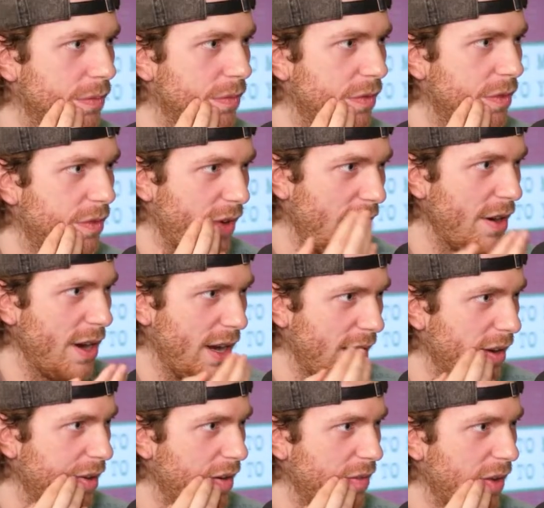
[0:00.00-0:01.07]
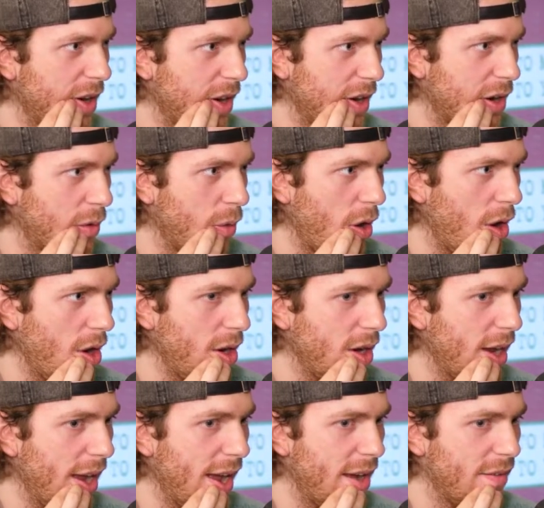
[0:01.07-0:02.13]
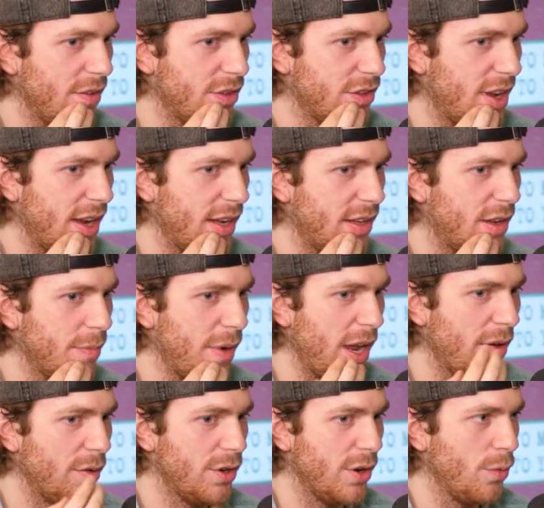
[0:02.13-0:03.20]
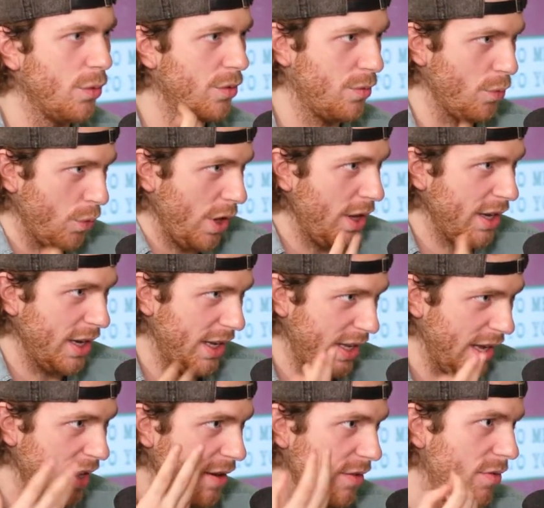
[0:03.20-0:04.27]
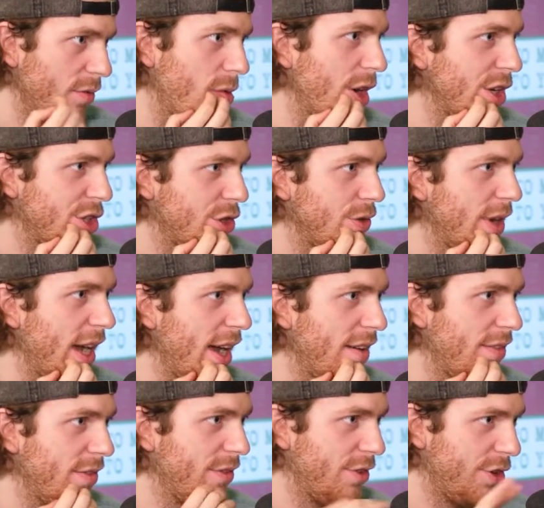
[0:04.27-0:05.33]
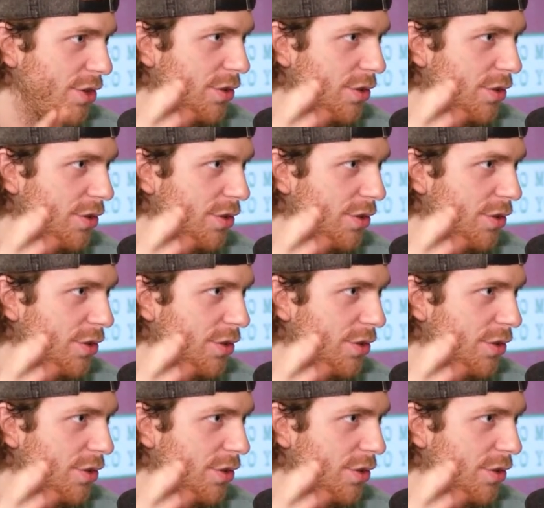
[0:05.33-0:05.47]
very very good quality to have it's yeah like to be able to willing to give what you have and